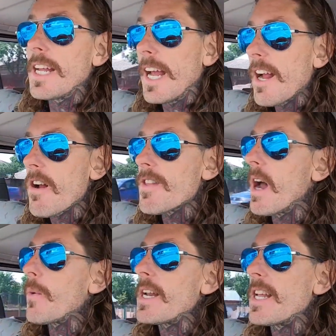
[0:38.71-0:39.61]
and gear
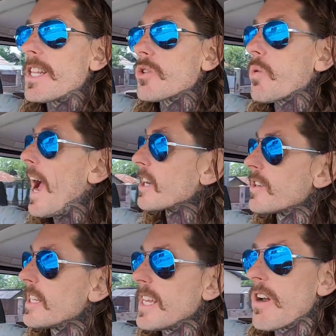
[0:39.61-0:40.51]
that we need this rack
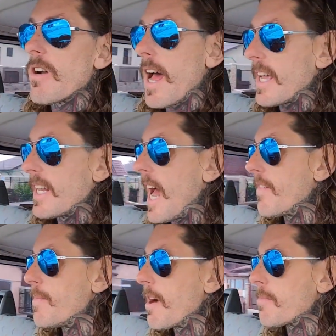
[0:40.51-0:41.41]
so that Sandra and I can
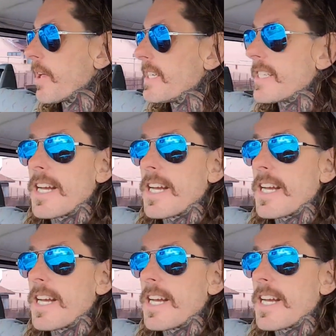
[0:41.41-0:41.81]
have a better place